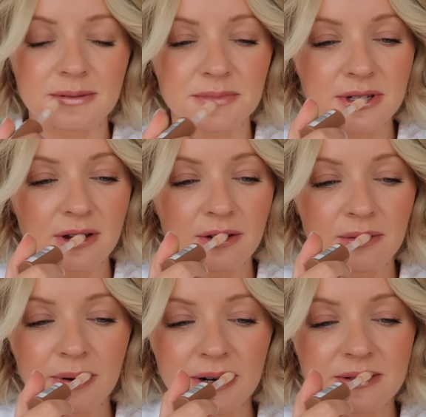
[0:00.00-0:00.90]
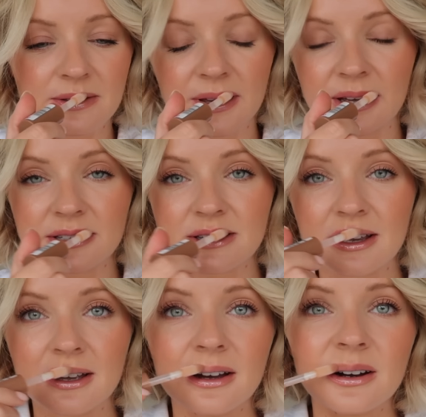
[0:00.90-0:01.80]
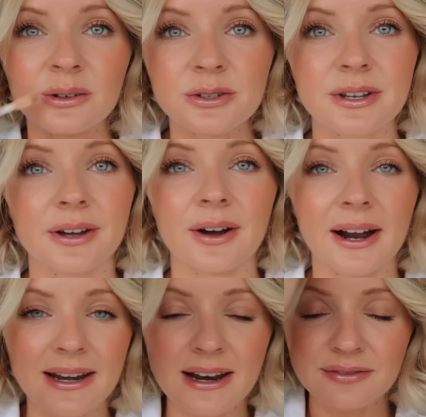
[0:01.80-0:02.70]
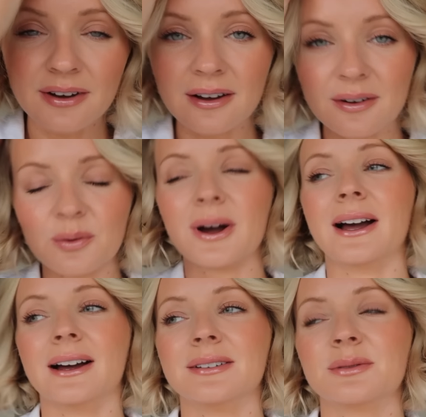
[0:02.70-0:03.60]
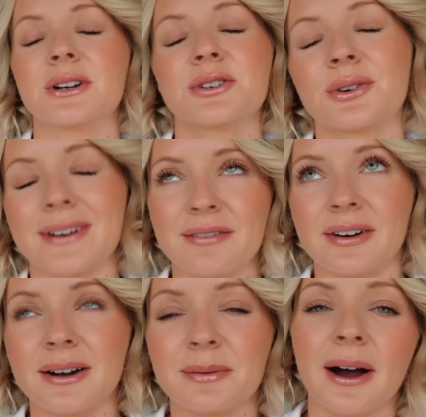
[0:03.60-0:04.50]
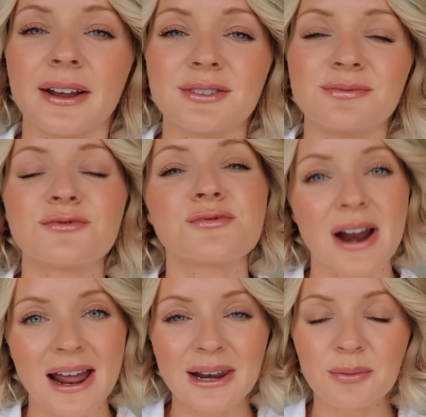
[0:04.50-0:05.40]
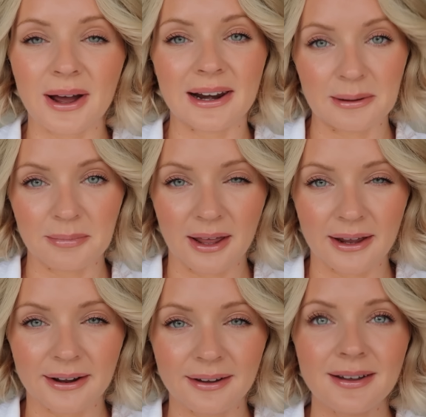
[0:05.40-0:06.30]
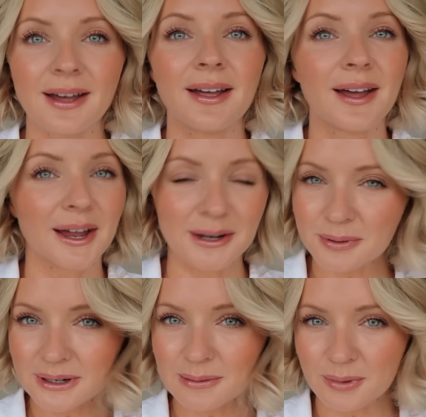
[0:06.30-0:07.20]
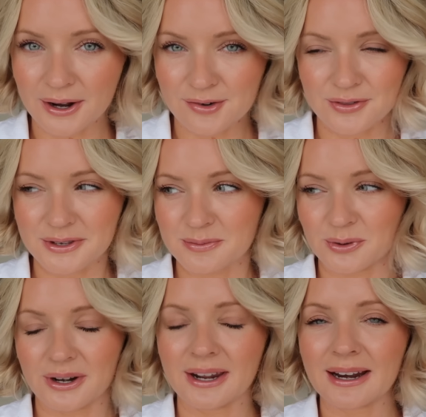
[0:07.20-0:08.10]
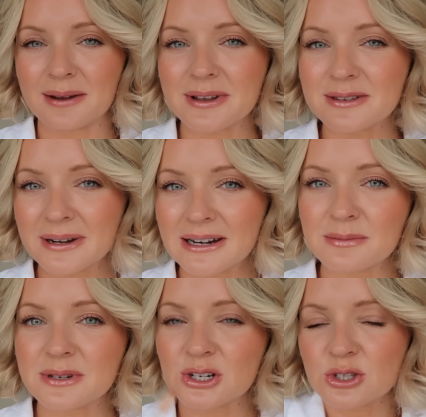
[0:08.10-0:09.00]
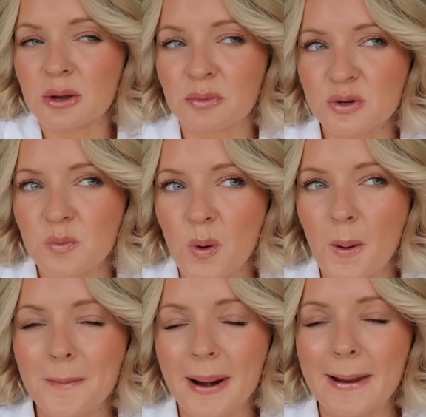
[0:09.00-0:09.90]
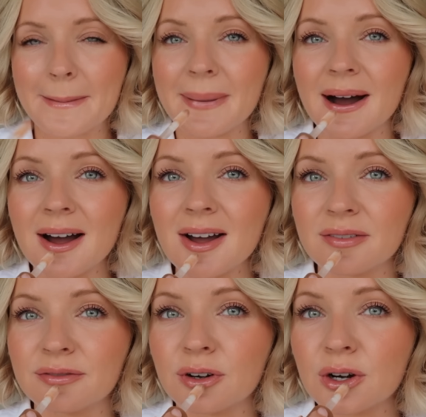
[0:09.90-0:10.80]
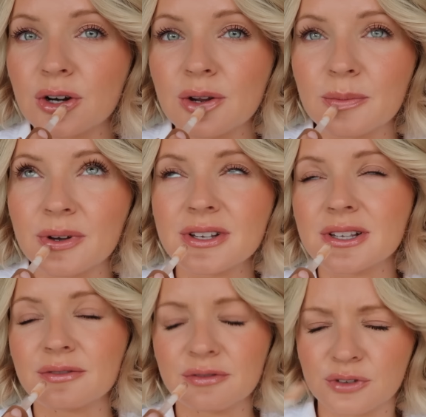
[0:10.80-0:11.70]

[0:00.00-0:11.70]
I'm so impressed with this. Also, I never wear, well, not never, but I rarely wear lip liner, and I put lip liner on this morning and it makes my lips look so much more plumper and voluminous.